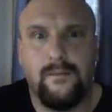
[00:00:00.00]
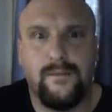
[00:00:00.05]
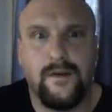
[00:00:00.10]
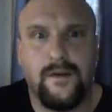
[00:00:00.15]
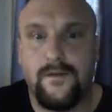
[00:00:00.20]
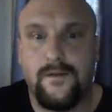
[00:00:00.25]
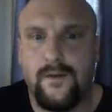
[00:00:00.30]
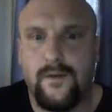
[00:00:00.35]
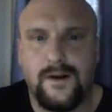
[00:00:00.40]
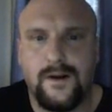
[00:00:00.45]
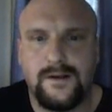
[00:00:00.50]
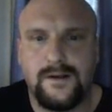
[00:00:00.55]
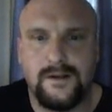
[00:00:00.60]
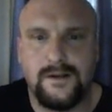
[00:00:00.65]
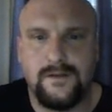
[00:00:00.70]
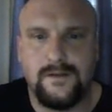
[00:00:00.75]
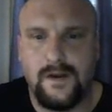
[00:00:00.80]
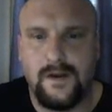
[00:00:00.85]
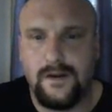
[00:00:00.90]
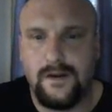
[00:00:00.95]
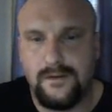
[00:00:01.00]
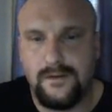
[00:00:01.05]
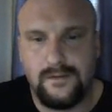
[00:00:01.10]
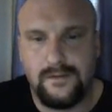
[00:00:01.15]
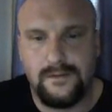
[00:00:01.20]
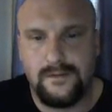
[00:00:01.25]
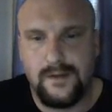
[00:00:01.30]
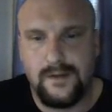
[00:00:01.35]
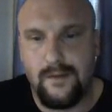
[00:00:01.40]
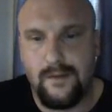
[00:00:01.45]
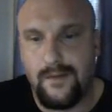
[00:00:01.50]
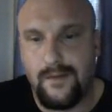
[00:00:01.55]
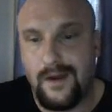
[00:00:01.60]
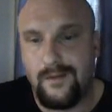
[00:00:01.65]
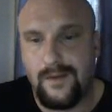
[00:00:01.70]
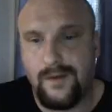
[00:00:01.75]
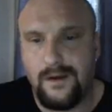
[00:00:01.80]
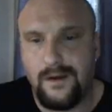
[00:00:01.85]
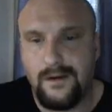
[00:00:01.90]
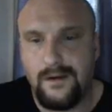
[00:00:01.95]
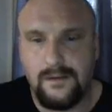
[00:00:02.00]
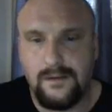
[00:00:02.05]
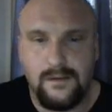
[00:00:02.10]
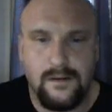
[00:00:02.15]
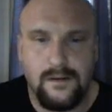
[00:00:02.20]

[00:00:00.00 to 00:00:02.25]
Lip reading: If you're watching this video, that may be